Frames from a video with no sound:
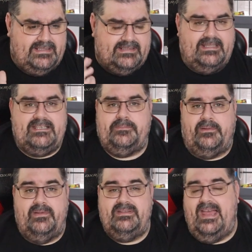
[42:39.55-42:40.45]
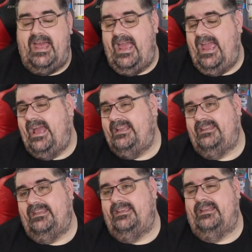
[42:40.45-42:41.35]
There's links below to
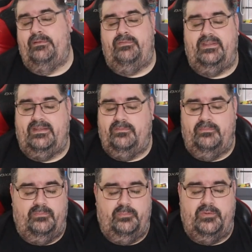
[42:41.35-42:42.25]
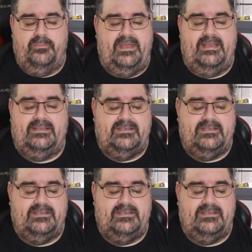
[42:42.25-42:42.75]
anything and everything with me.